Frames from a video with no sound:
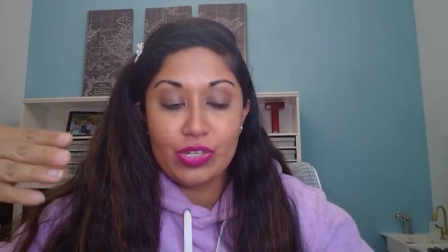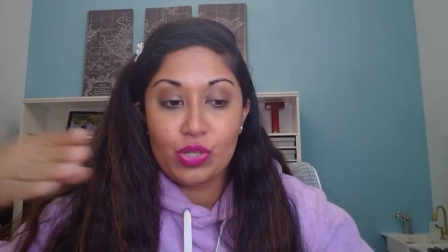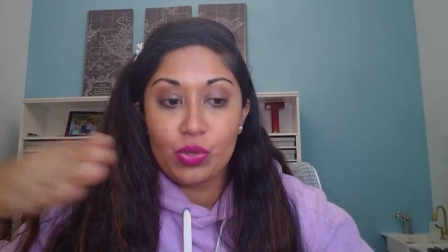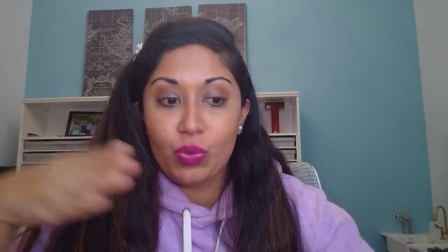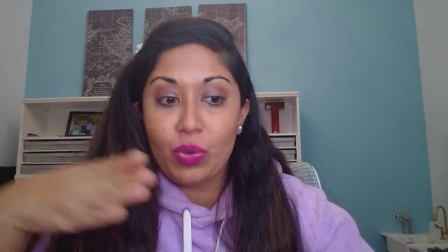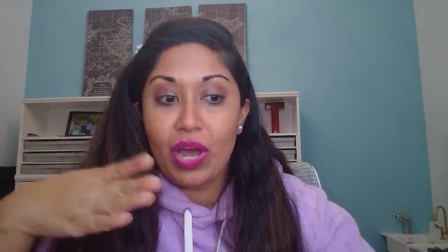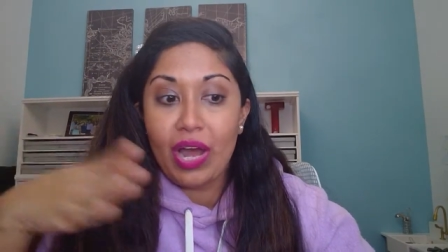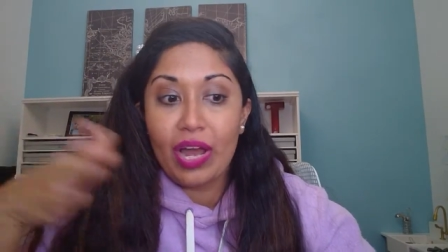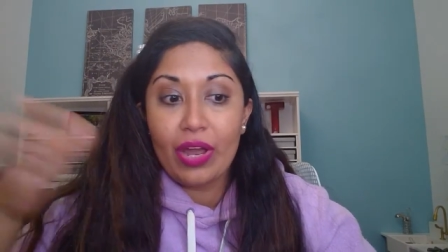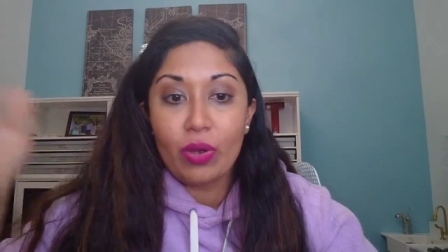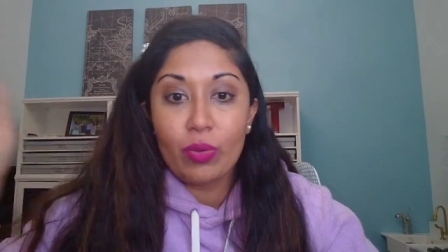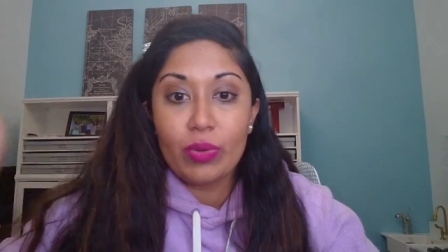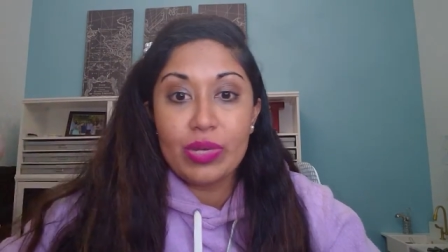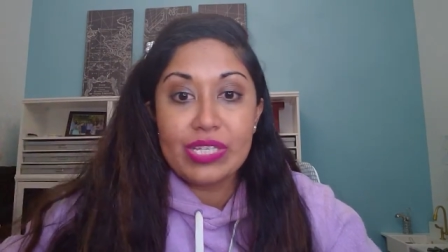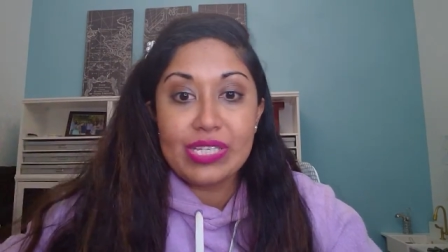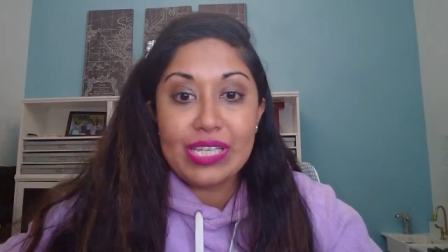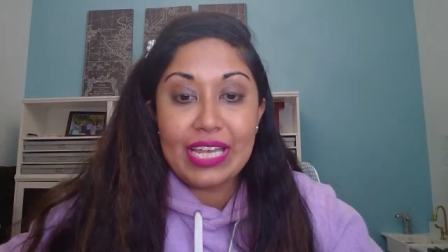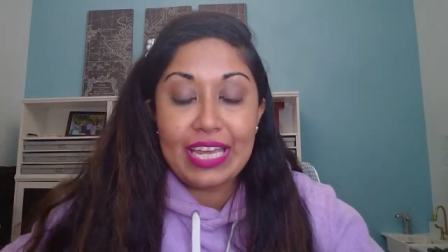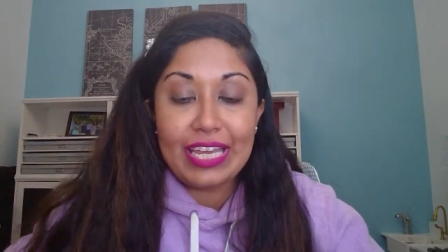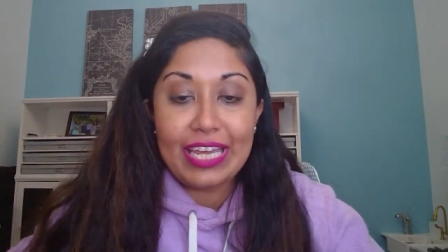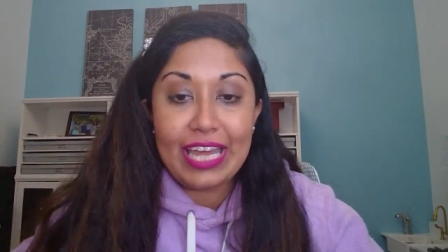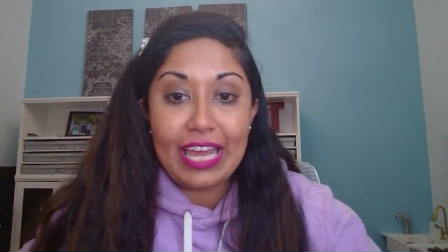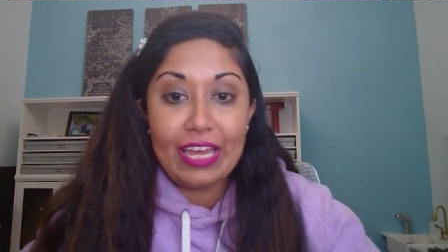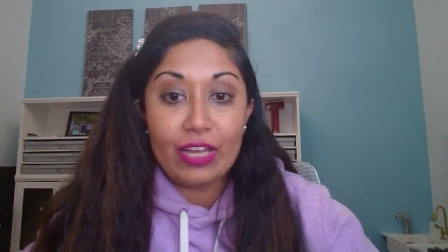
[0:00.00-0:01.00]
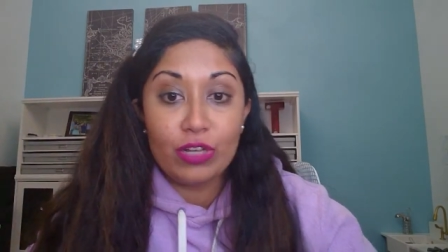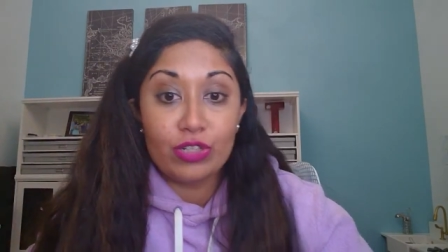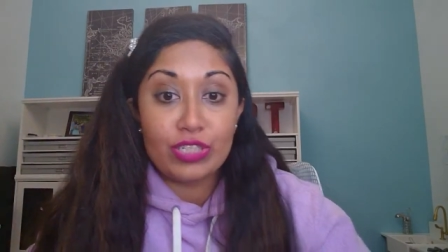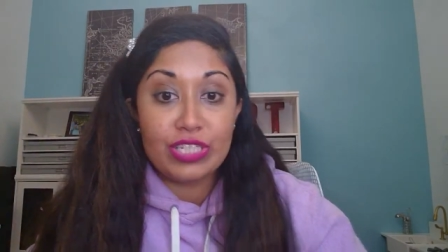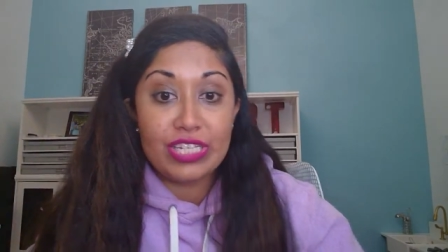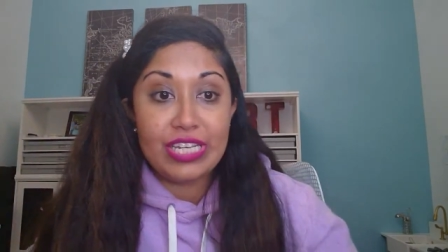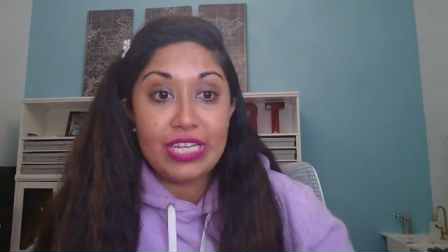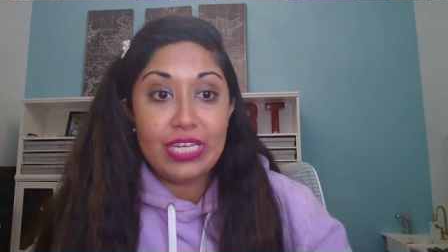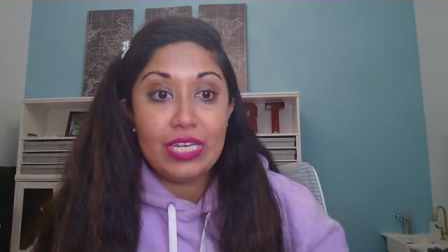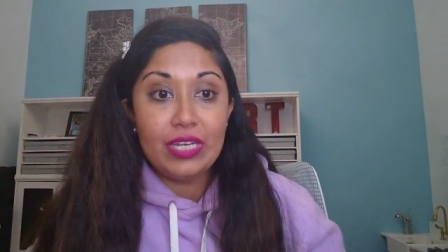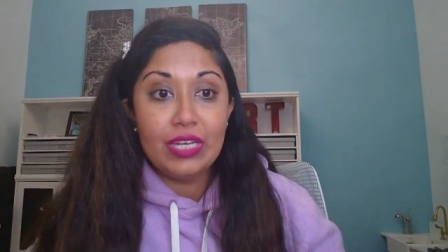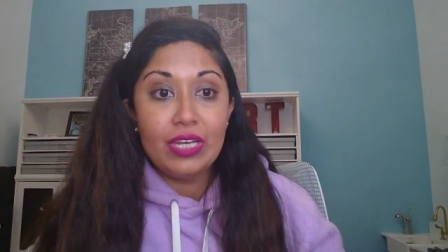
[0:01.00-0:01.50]
So I always say
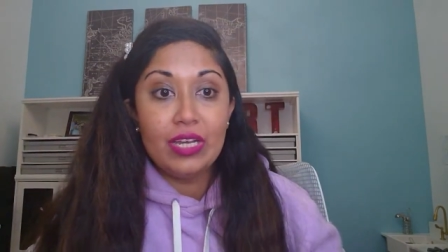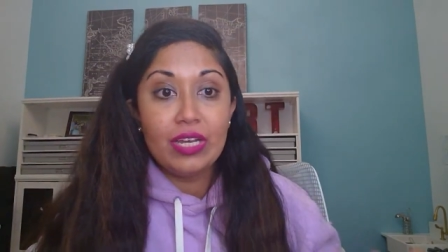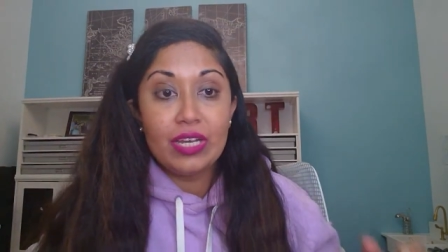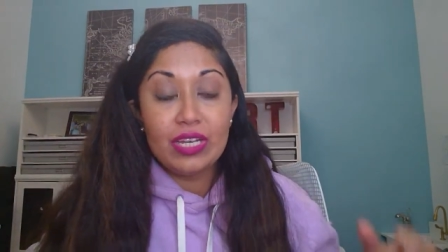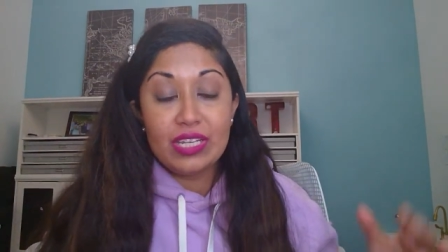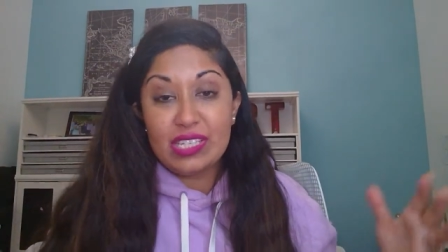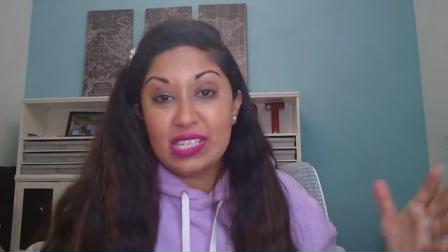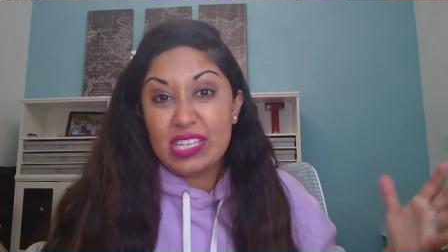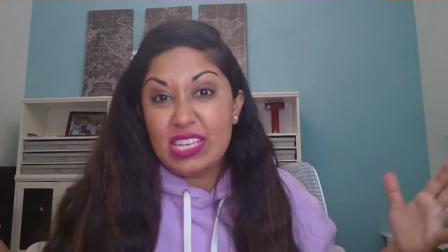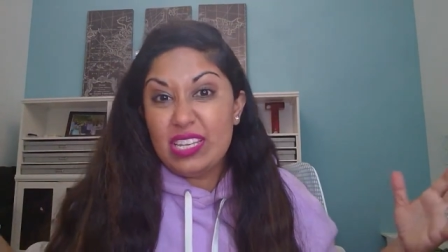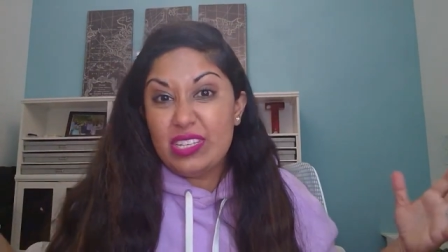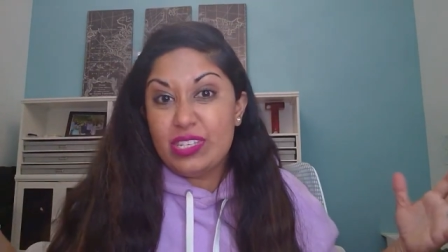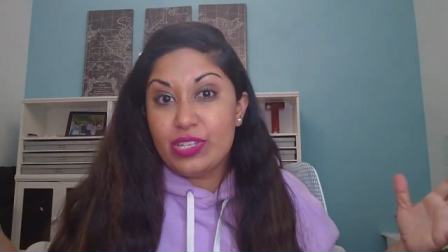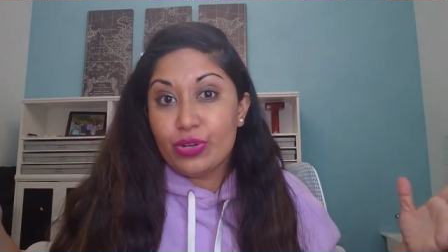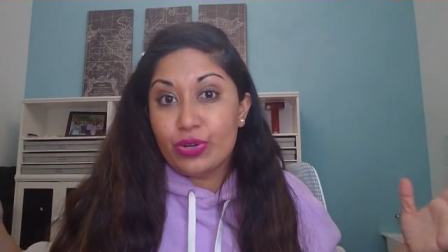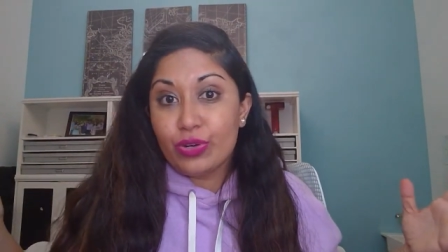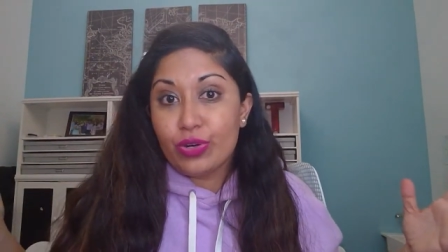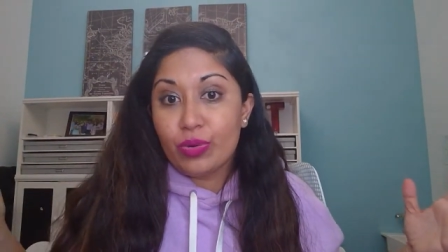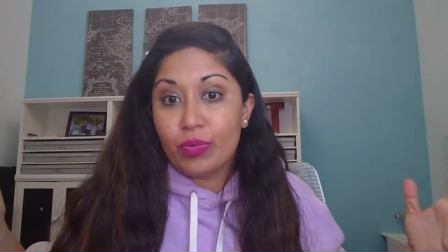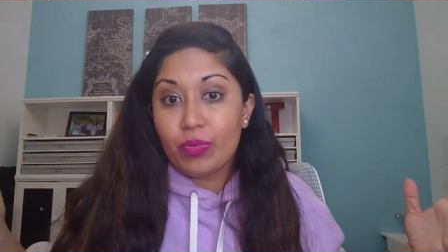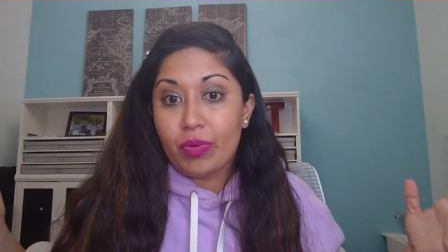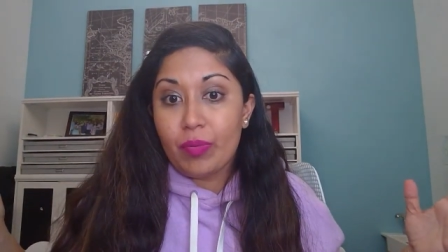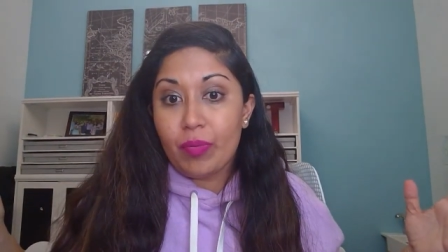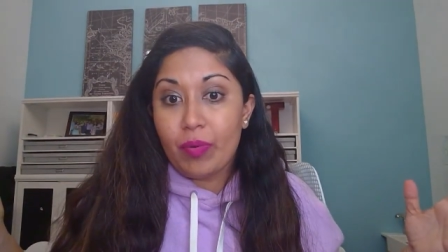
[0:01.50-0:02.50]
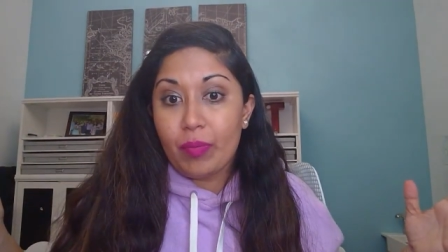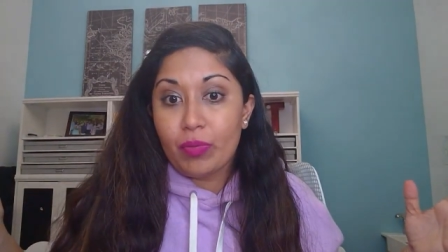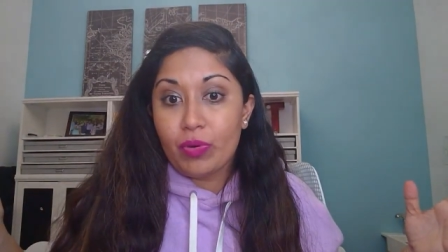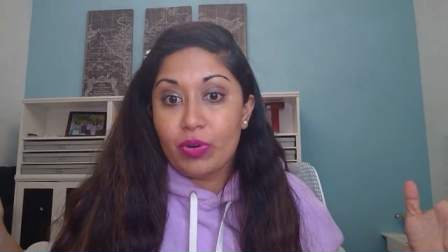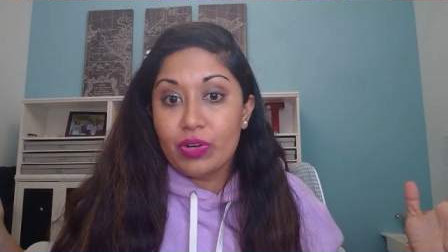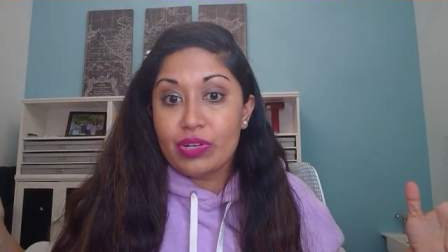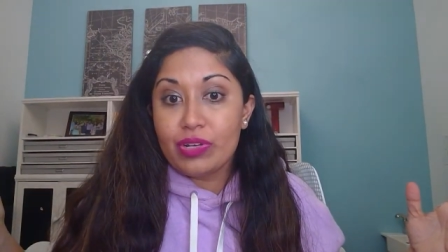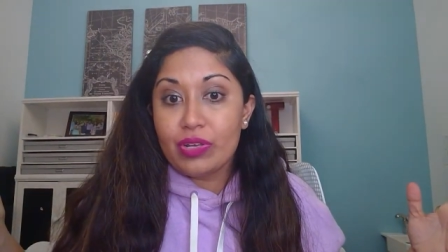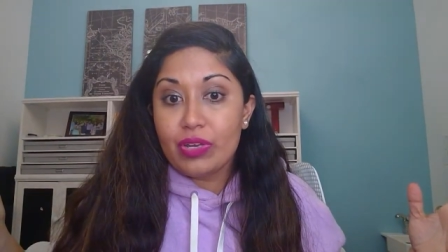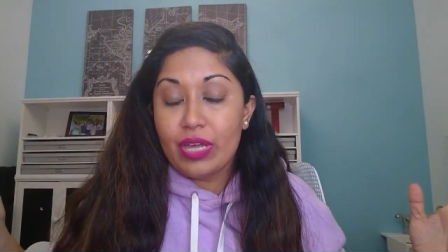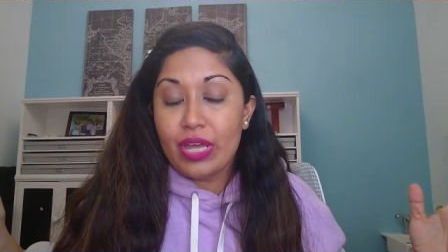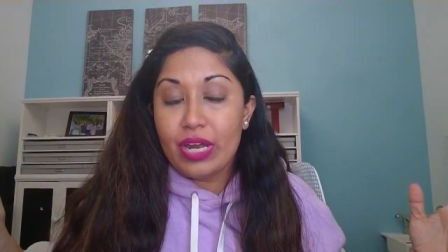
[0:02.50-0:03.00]
KLT is easier to remember it